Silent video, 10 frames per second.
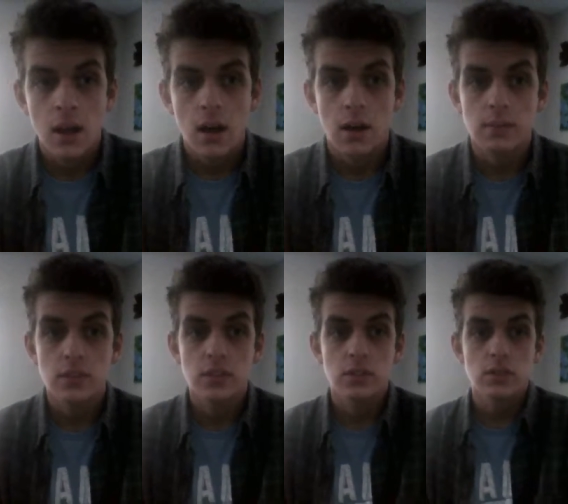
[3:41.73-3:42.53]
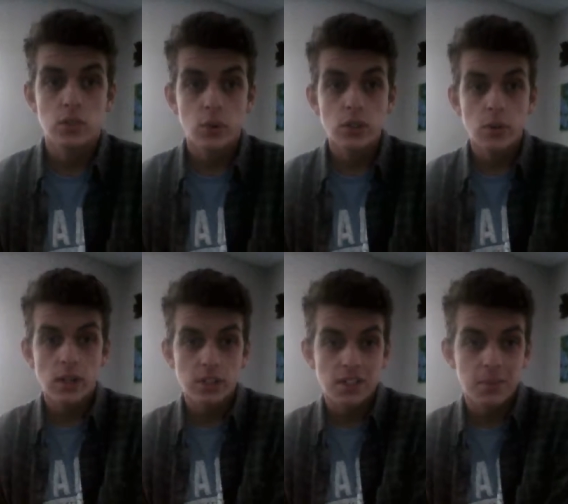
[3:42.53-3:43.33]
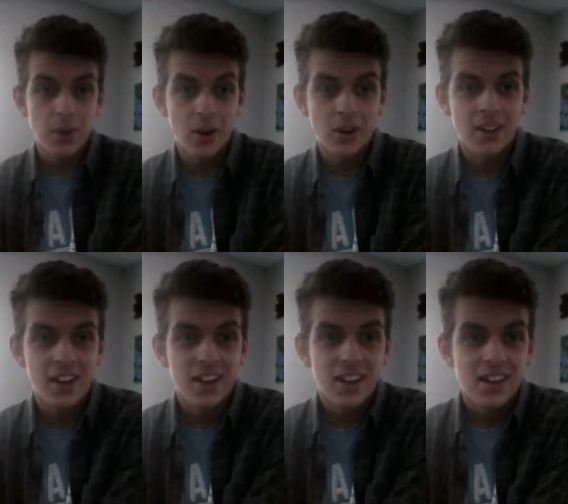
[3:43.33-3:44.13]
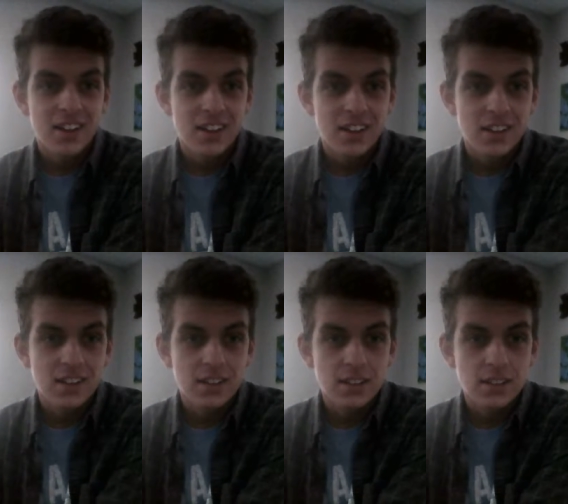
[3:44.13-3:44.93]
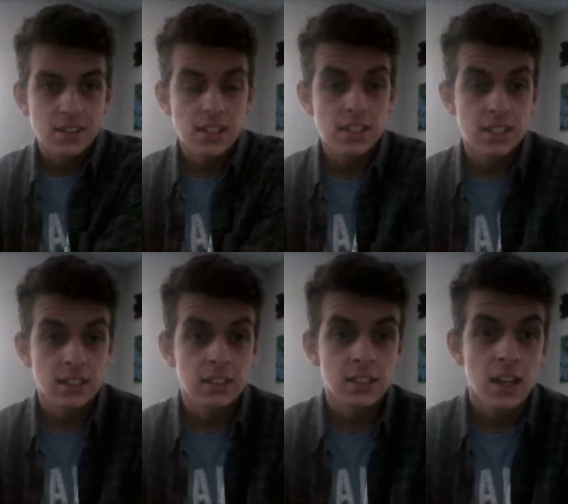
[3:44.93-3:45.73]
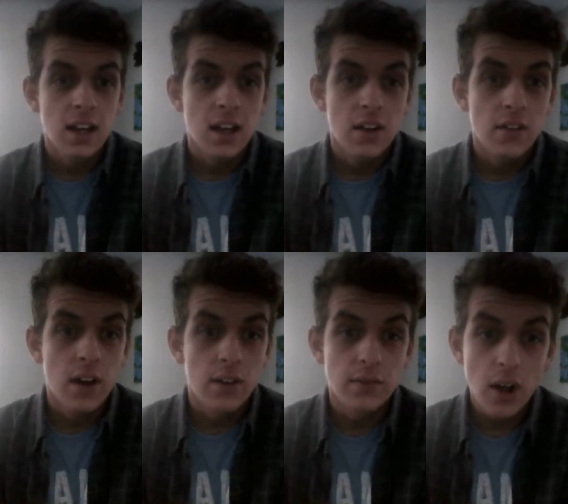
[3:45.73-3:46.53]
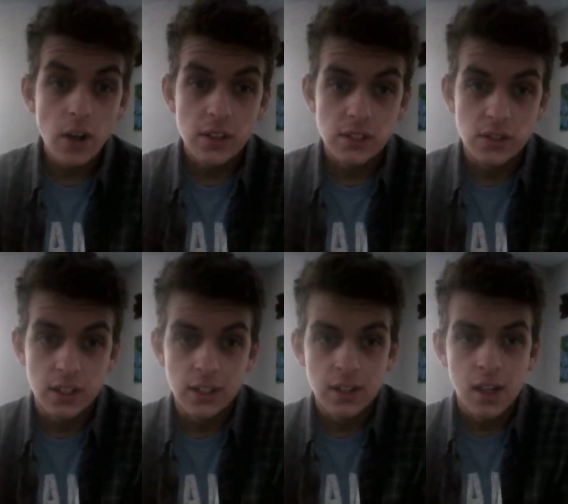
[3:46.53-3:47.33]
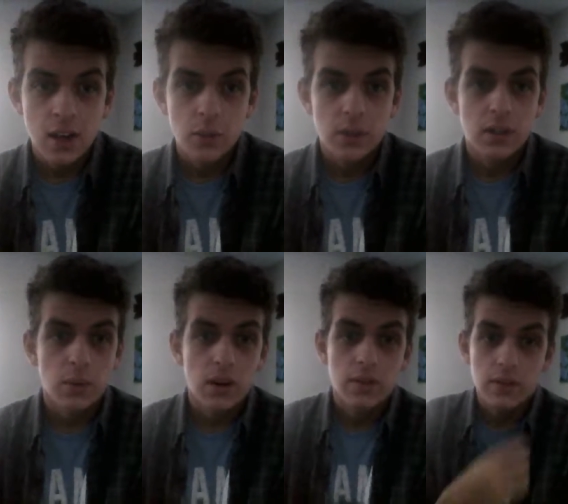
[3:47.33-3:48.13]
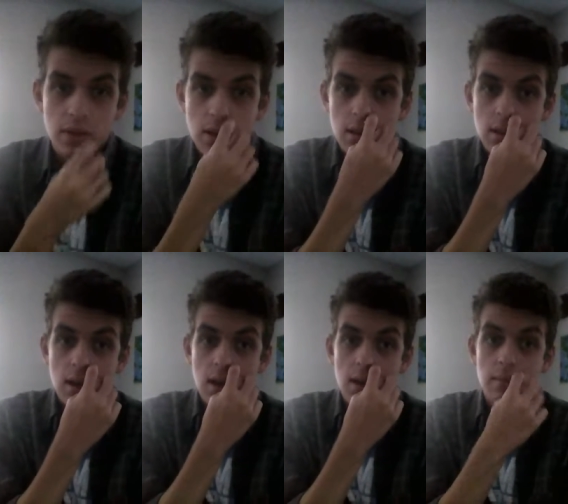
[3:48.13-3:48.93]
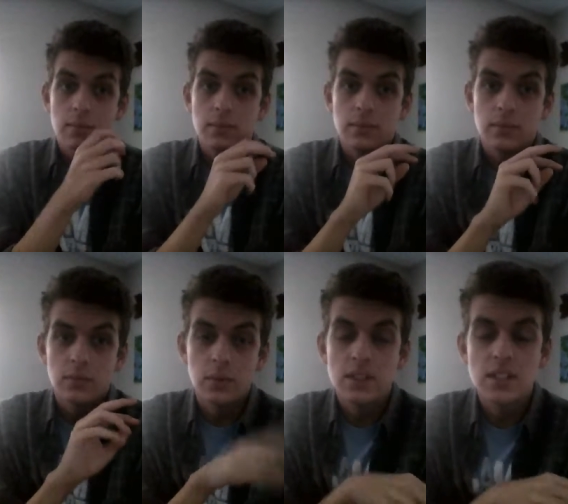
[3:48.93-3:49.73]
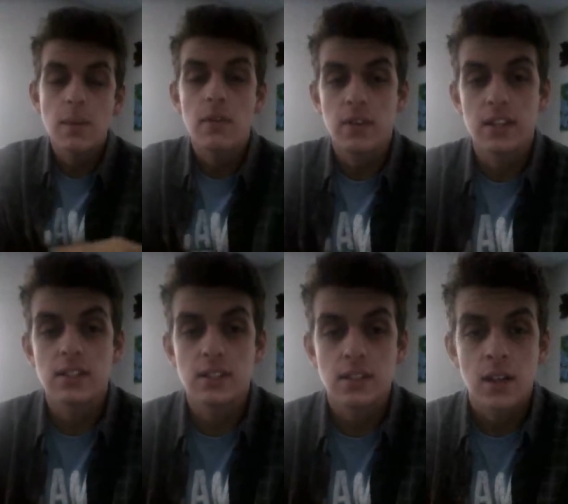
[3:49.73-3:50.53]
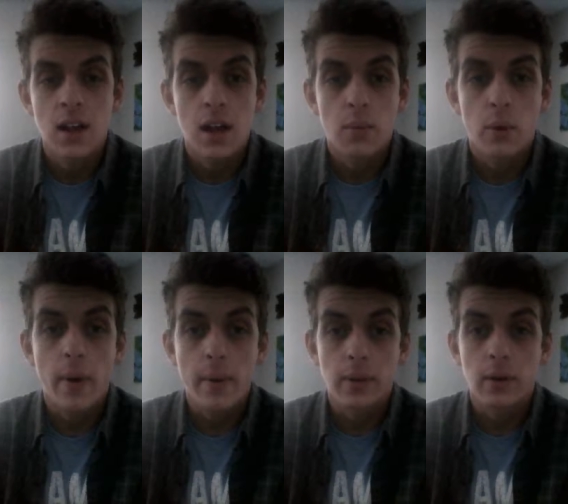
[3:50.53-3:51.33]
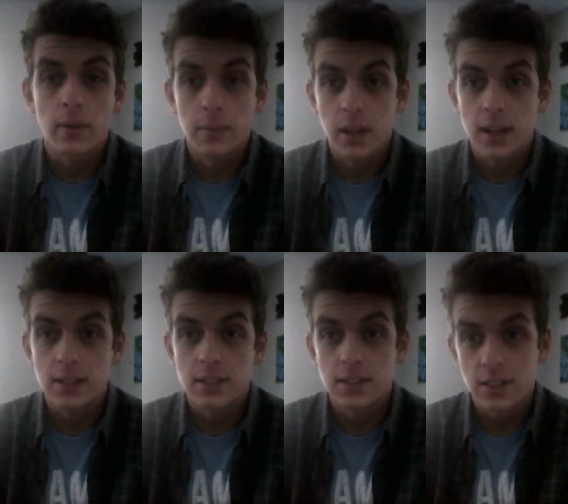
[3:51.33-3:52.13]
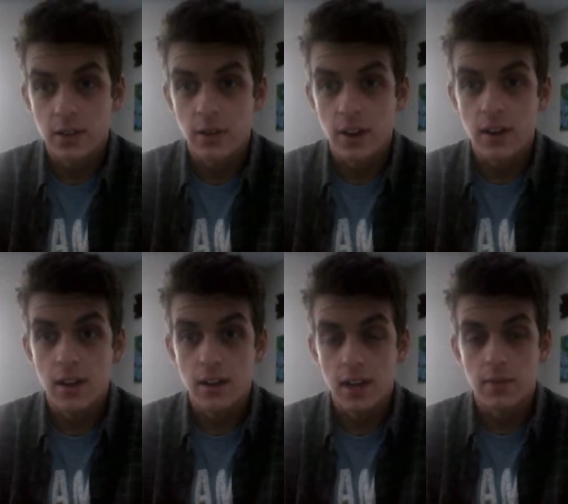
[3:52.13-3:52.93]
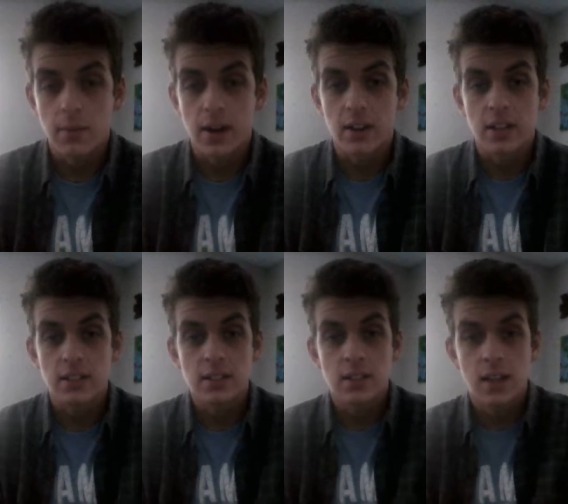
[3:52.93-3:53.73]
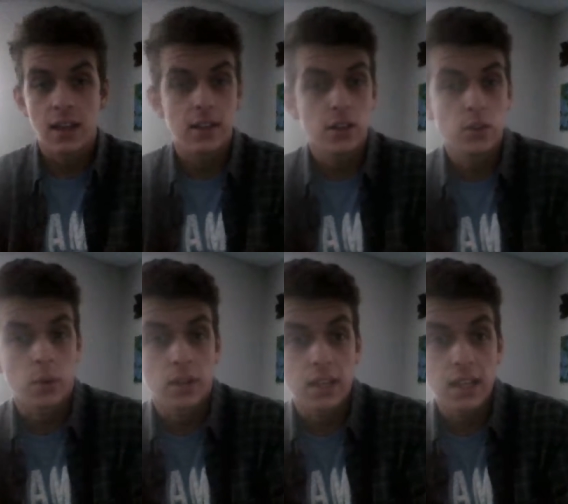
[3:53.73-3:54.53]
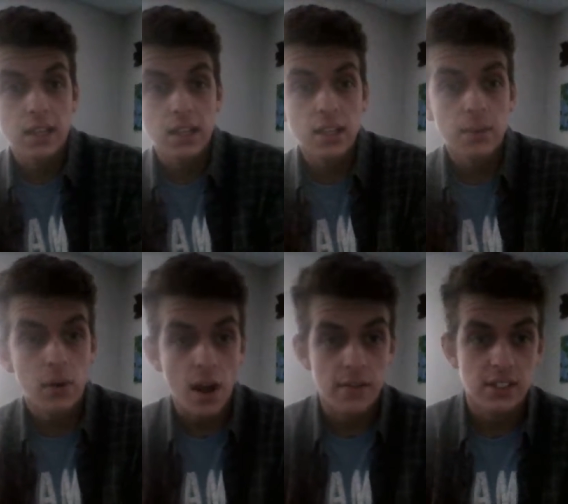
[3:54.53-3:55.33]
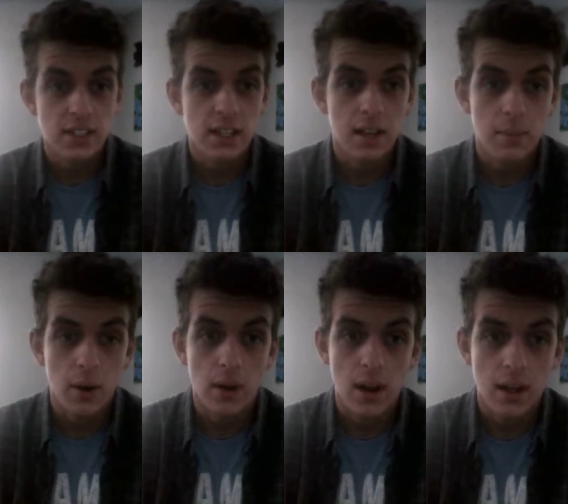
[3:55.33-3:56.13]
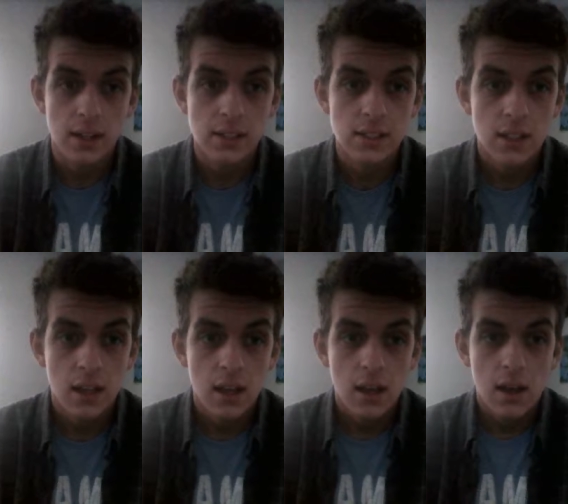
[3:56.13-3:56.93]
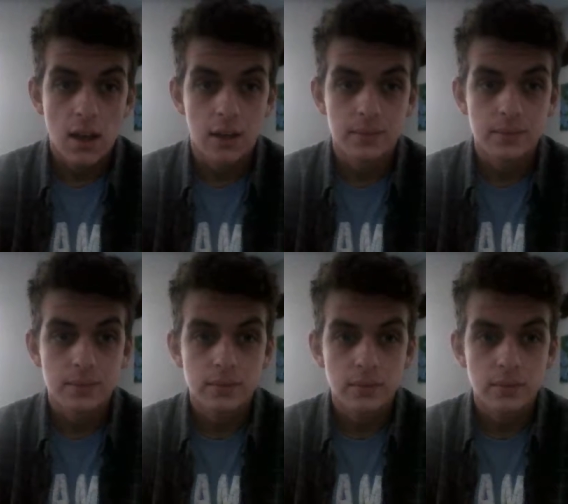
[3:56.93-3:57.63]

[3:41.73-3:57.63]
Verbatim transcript: Um, George Washington Parke Custis um, followed this trend with one of um, with some of his more popular plays centered around Native Americans, and those were The Indian Prophecy and Pocahontas. Um,